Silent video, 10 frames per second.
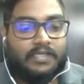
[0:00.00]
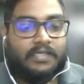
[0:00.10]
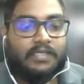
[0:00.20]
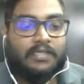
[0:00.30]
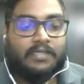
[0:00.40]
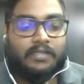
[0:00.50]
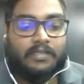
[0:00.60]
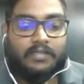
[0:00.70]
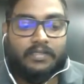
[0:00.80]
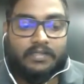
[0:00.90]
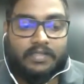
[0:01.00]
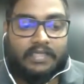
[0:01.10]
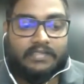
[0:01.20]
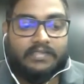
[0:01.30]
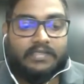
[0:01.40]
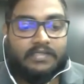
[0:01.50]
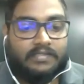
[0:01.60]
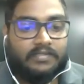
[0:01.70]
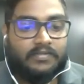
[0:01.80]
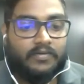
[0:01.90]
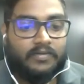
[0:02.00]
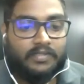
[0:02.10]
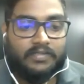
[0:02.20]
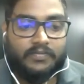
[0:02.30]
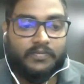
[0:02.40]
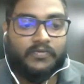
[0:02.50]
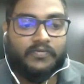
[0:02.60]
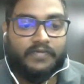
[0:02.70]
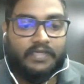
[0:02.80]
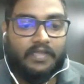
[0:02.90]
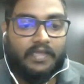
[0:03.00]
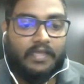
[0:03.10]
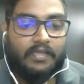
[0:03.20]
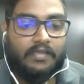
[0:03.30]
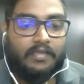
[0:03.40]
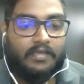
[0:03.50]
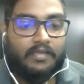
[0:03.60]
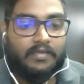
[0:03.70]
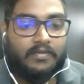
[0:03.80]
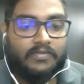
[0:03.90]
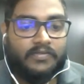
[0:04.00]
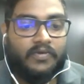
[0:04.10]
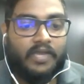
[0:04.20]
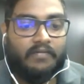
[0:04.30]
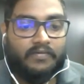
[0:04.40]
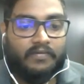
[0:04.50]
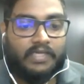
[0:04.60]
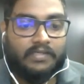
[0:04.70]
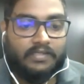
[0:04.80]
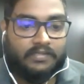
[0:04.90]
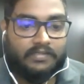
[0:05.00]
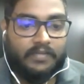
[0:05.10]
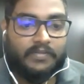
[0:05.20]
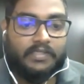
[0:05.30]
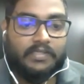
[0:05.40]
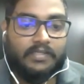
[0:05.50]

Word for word: uh, lecturers don't spoon feed there because you have to learn something.